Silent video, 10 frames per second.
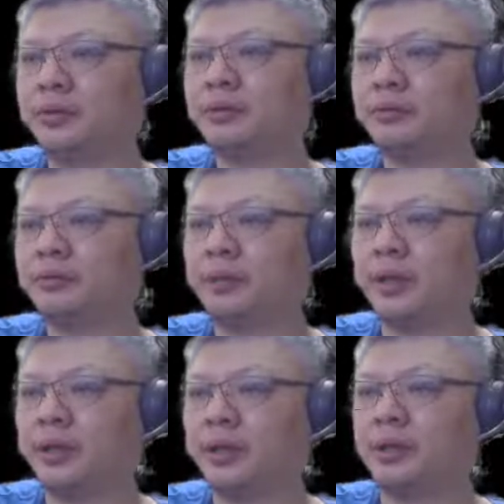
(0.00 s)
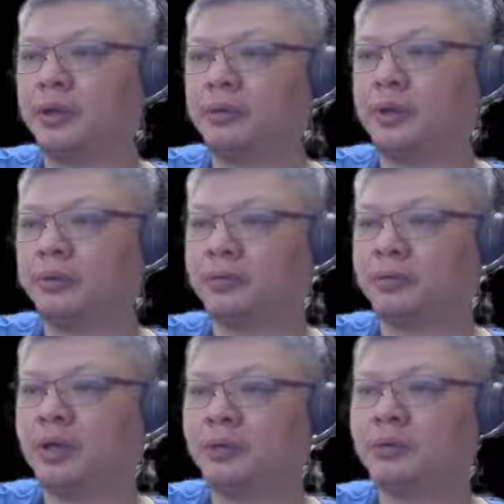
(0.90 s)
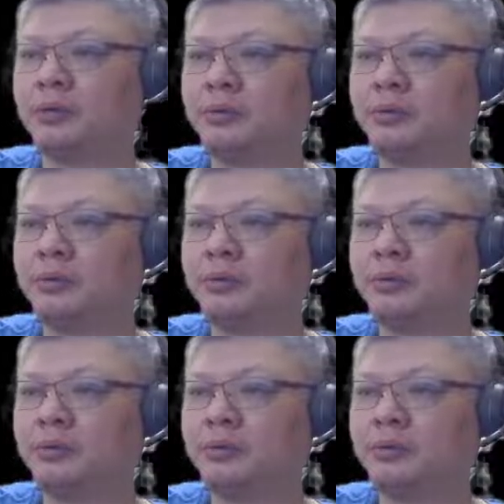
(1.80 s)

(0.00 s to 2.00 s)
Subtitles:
whereby Red would now